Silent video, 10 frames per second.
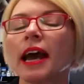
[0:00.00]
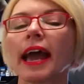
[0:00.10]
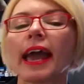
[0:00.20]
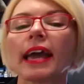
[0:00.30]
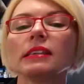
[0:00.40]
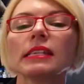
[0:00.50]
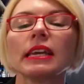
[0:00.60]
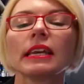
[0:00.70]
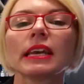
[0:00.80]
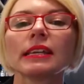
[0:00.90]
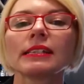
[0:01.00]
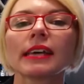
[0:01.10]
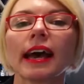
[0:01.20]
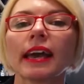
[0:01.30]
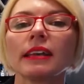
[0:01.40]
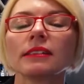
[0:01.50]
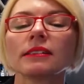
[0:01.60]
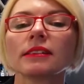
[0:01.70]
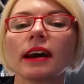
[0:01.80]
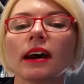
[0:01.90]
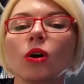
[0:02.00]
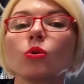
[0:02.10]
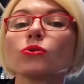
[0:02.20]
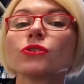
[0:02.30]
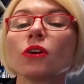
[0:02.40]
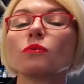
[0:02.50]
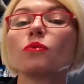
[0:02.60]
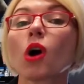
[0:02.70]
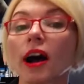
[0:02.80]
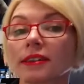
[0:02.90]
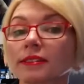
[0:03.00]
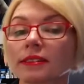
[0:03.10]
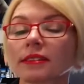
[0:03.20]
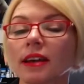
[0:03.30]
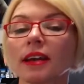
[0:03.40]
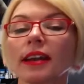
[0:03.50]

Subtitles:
and it contains also rice.